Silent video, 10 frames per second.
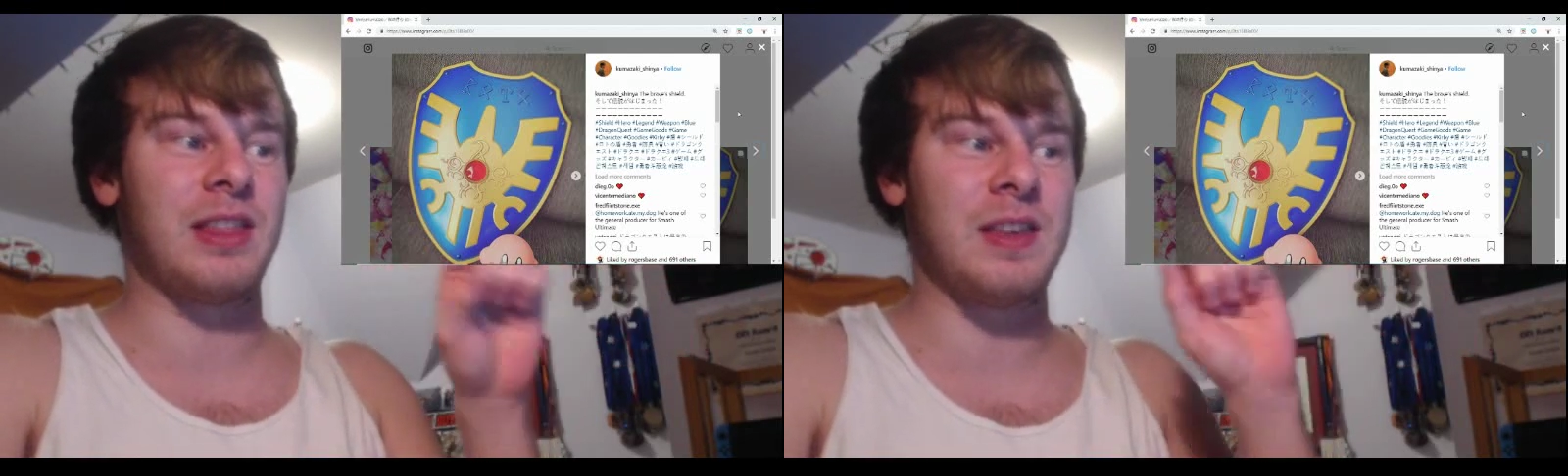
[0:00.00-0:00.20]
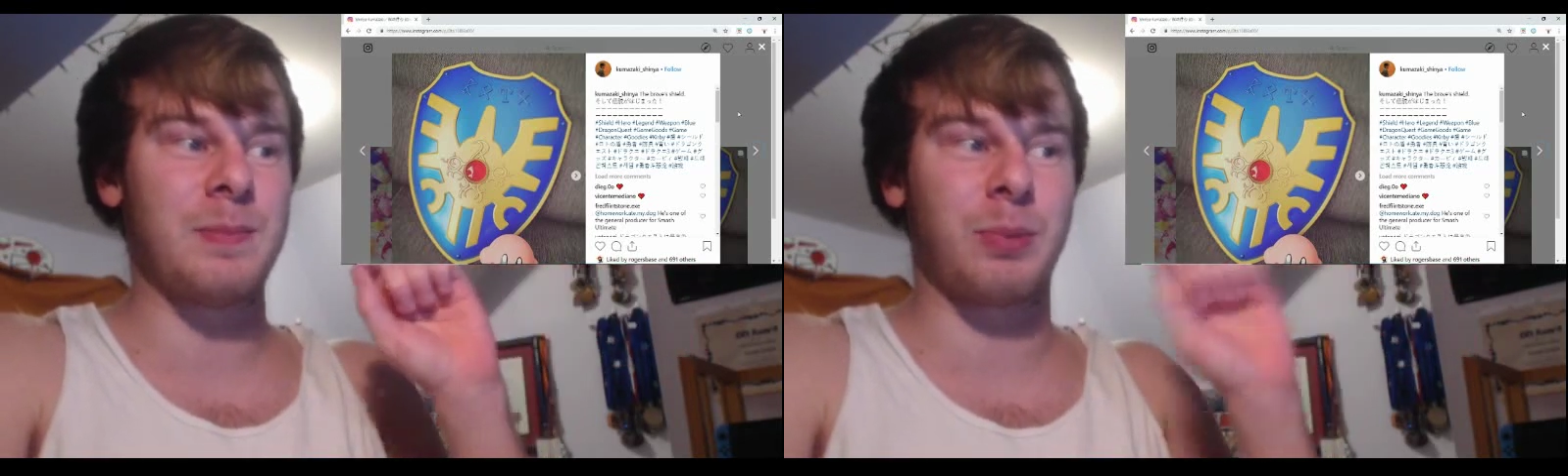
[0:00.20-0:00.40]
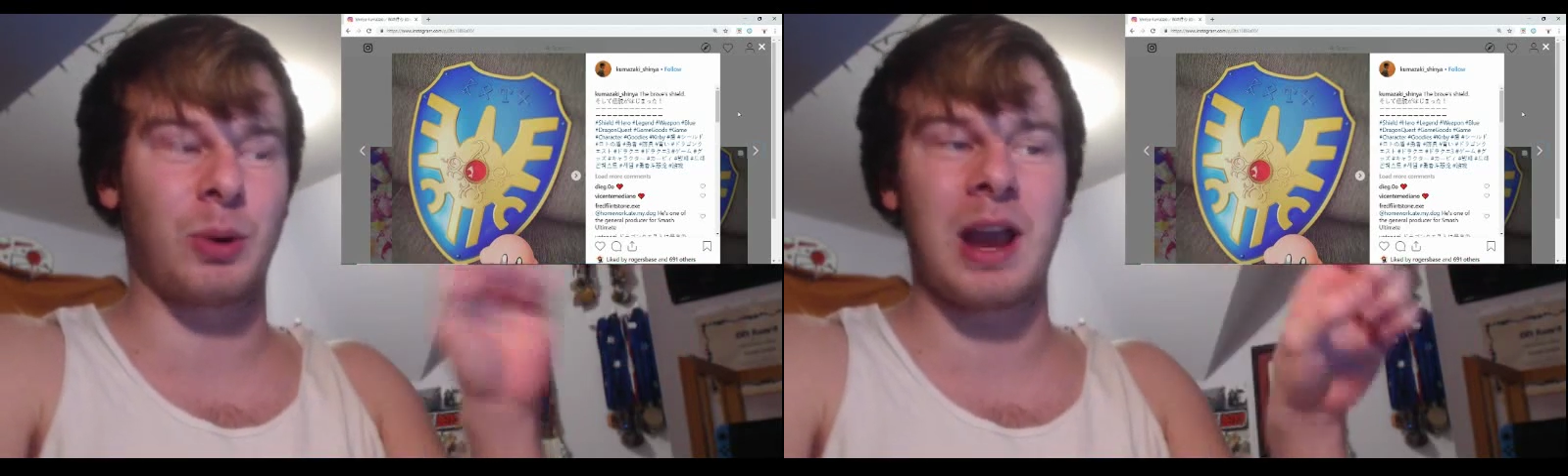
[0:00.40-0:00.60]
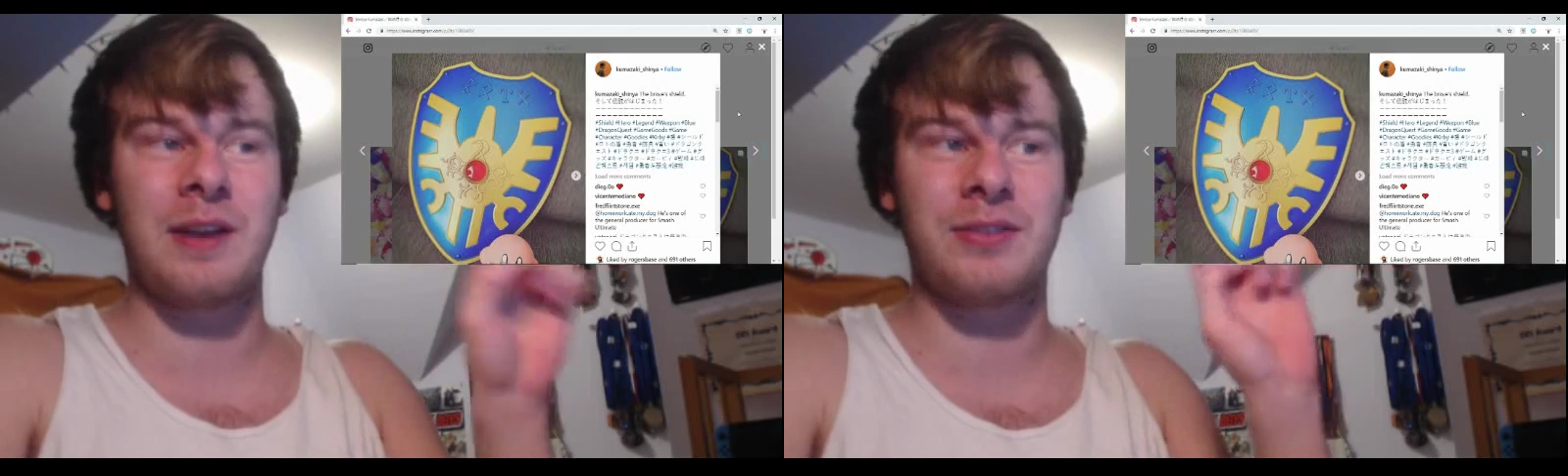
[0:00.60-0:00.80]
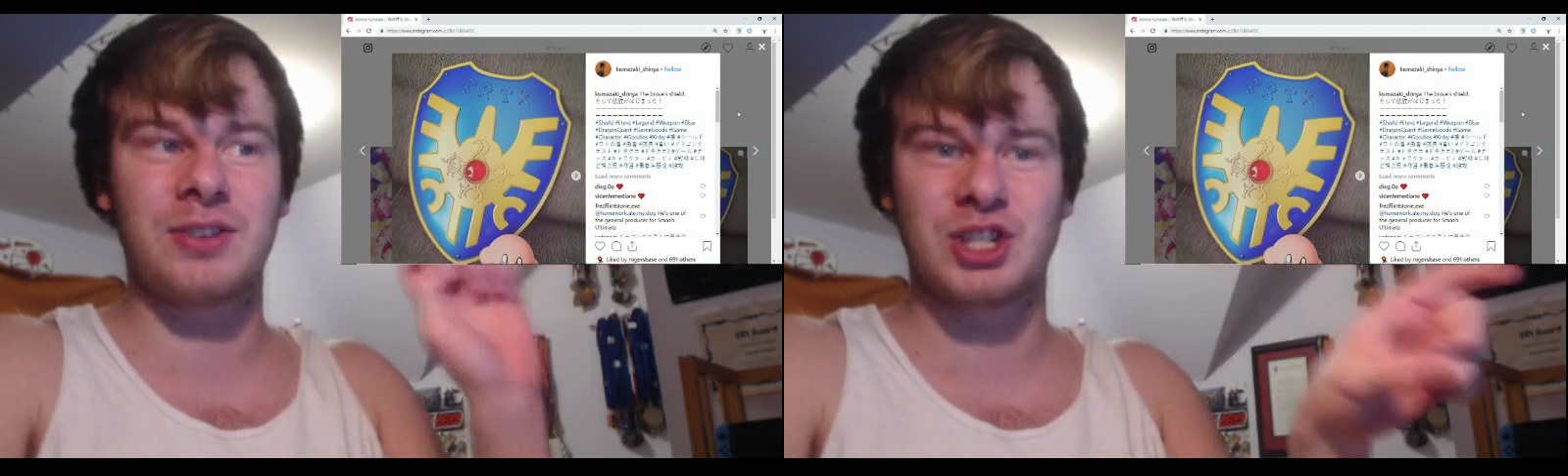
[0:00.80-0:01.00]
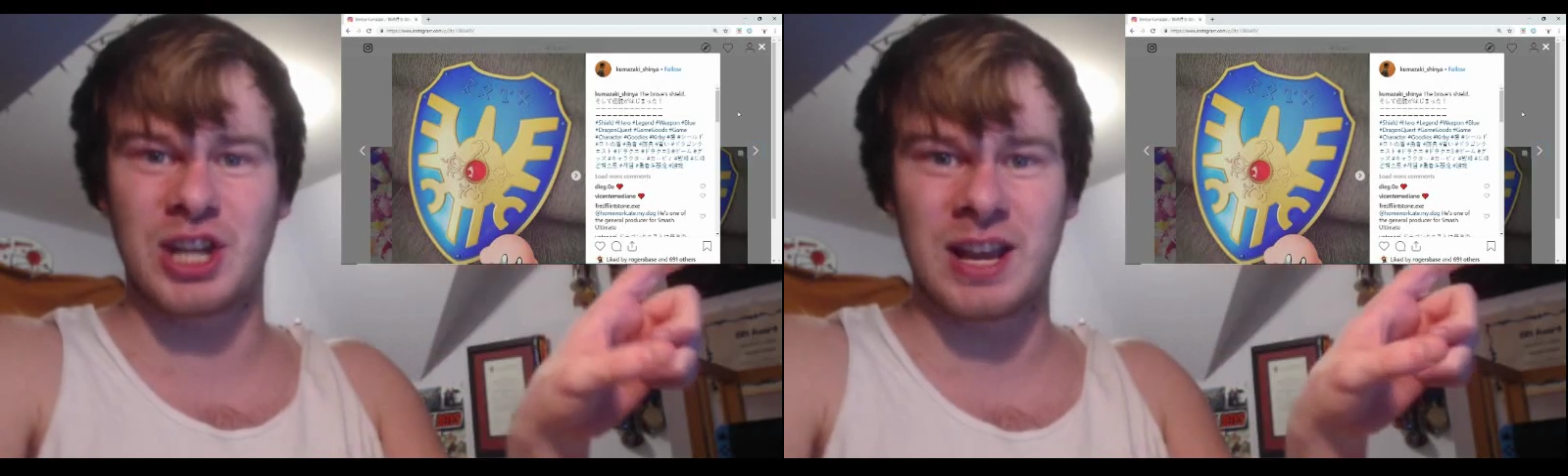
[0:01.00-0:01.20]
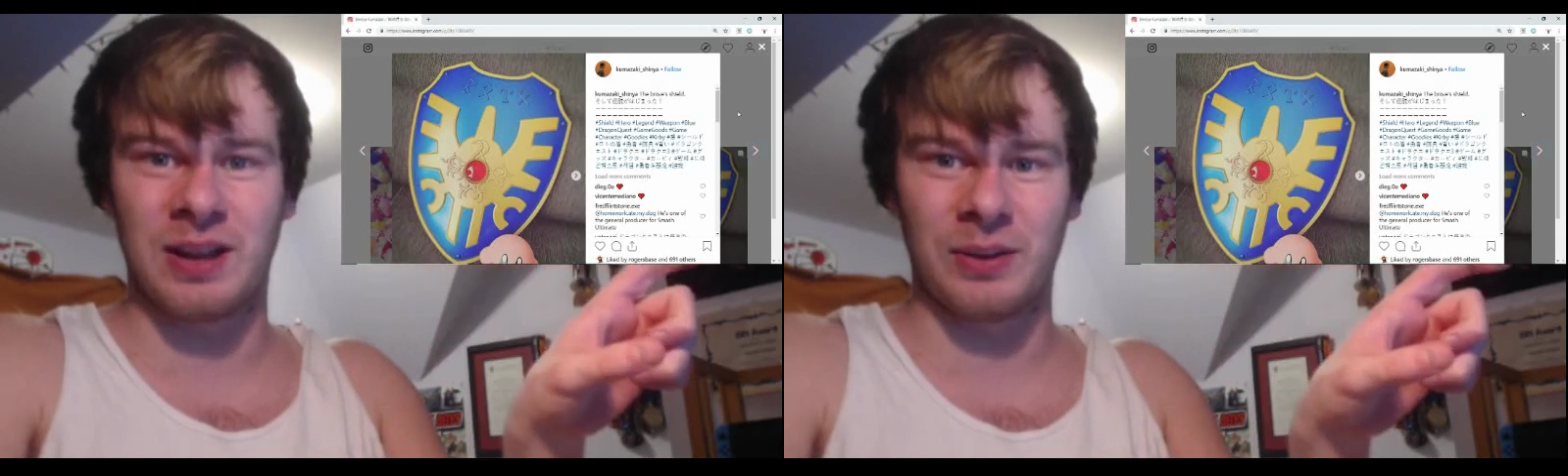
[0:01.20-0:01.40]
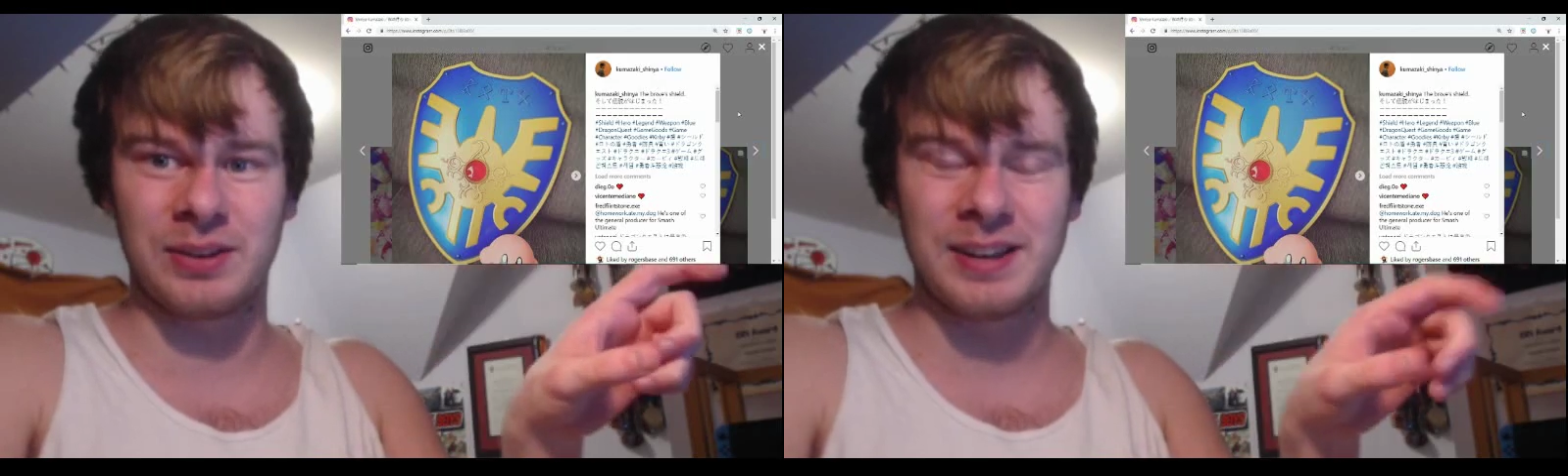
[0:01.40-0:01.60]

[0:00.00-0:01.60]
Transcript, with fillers: the Braves Shield.